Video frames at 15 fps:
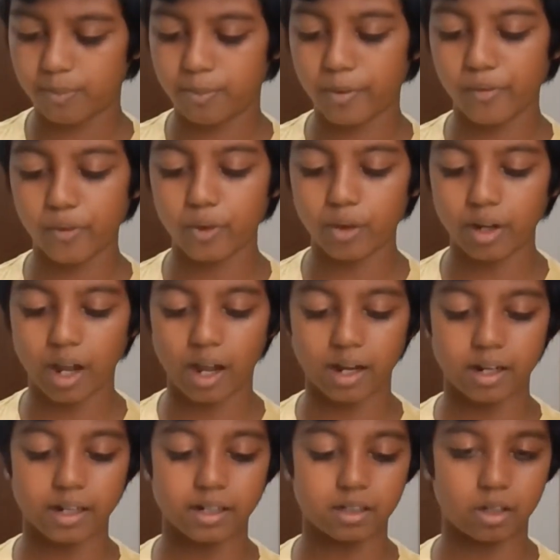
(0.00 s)
Before
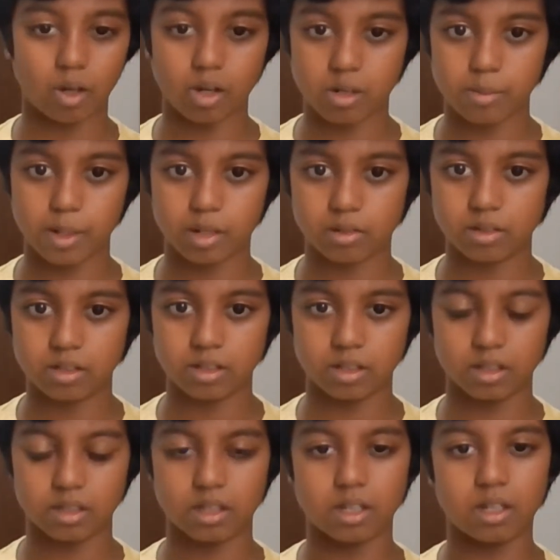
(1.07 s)
I talk about
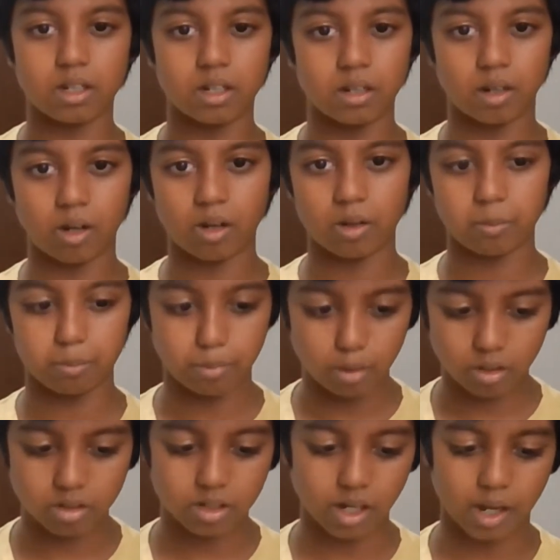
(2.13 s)
the
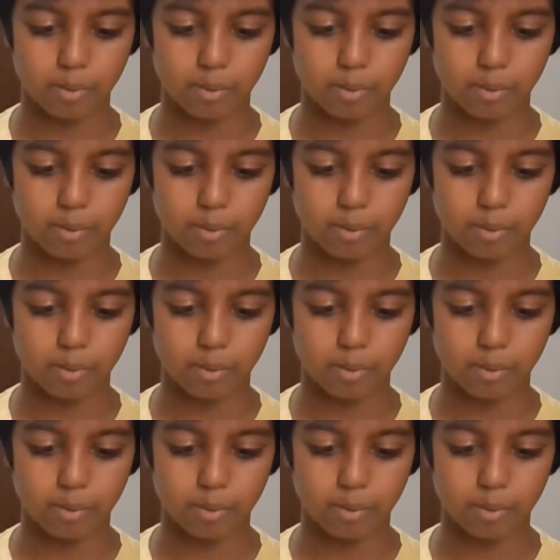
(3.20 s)
book,